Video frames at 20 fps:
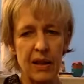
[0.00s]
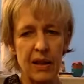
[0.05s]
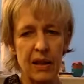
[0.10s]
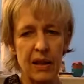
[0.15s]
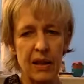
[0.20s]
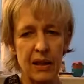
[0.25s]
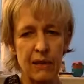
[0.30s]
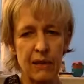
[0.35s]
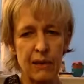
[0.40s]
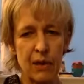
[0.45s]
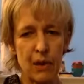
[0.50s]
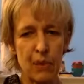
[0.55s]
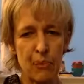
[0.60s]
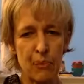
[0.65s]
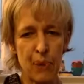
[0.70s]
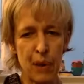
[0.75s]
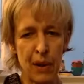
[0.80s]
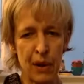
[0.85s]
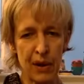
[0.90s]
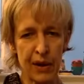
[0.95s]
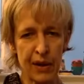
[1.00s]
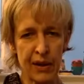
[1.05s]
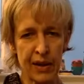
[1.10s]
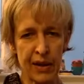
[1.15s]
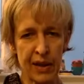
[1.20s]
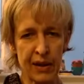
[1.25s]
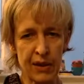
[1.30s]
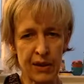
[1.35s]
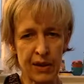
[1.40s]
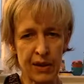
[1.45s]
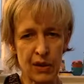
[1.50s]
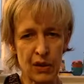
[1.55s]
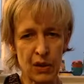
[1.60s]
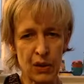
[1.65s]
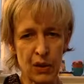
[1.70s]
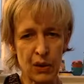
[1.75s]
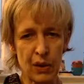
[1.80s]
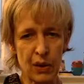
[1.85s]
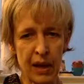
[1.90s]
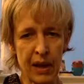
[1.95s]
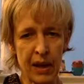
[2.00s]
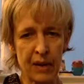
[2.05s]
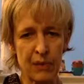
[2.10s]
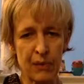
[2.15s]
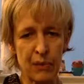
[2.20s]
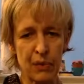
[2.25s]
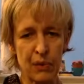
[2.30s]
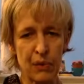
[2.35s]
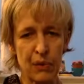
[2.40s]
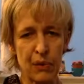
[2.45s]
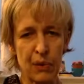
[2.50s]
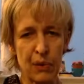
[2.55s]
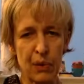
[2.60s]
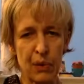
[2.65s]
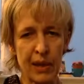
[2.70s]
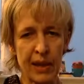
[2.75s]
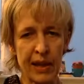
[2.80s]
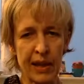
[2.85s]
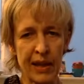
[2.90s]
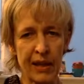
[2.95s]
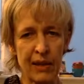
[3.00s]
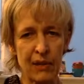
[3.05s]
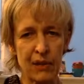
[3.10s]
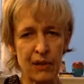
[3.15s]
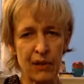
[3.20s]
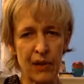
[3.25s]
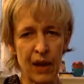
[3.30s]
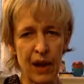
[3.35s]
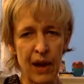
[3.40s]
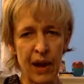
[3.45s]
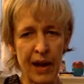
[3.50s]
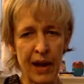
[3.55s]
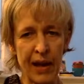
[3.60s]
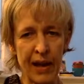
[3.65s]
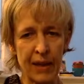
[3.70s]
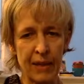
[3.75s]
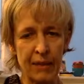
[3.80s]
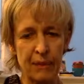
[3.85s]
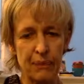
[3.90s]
Even a bird has to do that before he can fly.